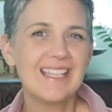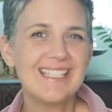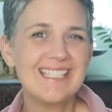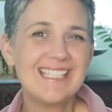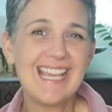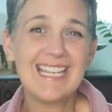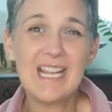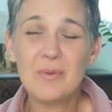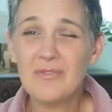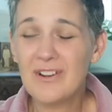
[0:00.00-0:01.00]
Standing
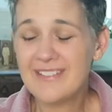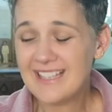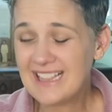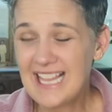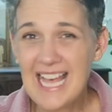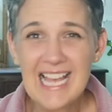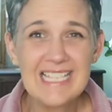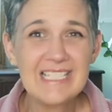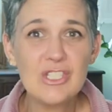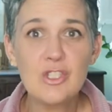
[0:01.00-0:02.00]
up in front of the
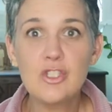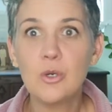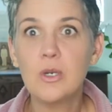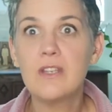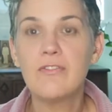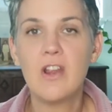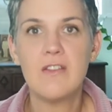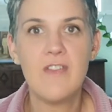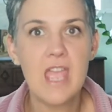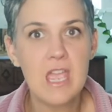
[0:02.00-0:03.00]
class to talk in front
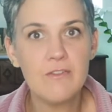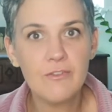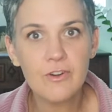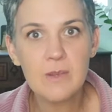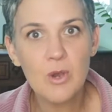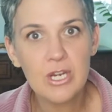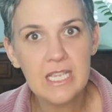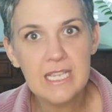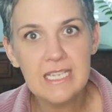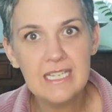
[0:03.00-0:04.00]
of
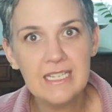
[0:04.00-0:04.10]
everybody,